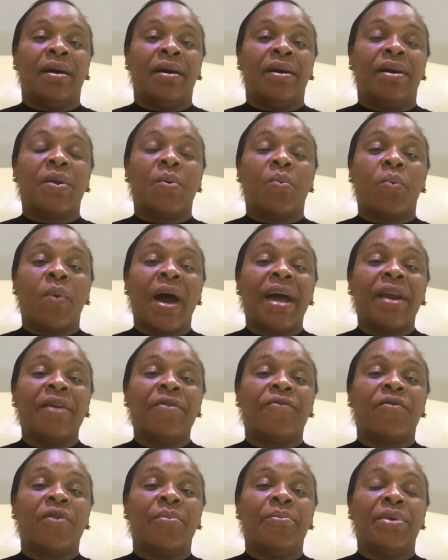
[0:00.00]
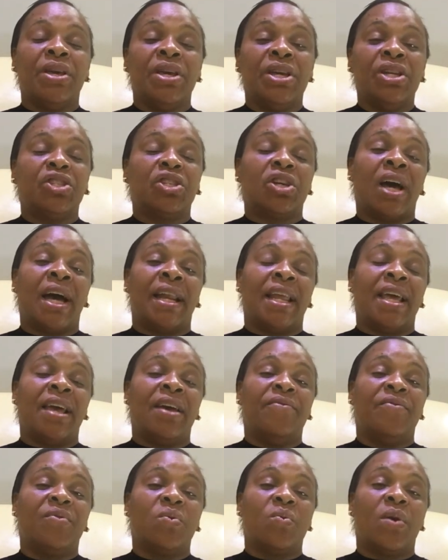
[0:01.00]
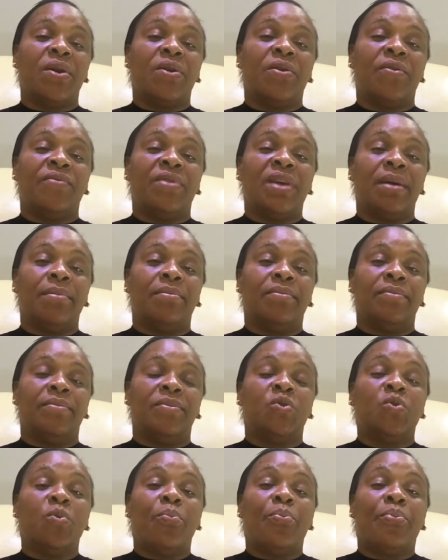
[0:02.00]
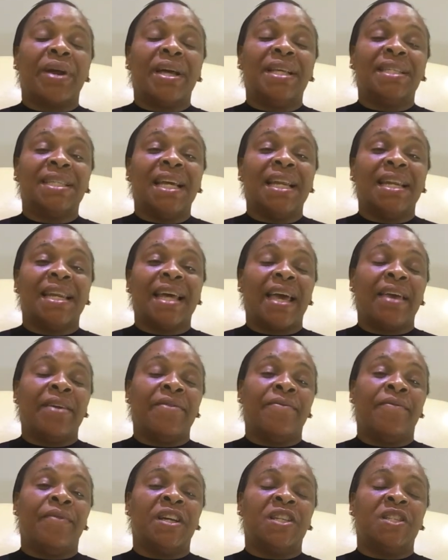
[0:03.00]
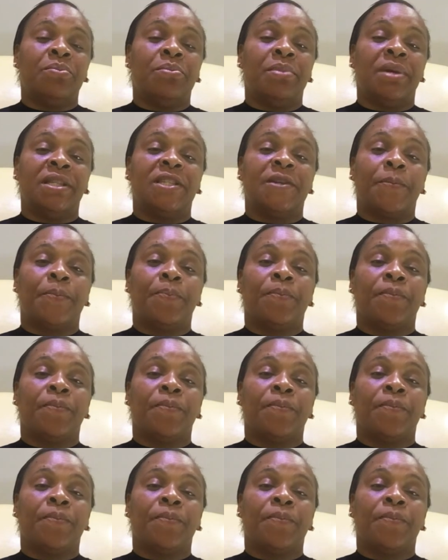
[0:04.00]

requiring from each and every one of them to present their investment.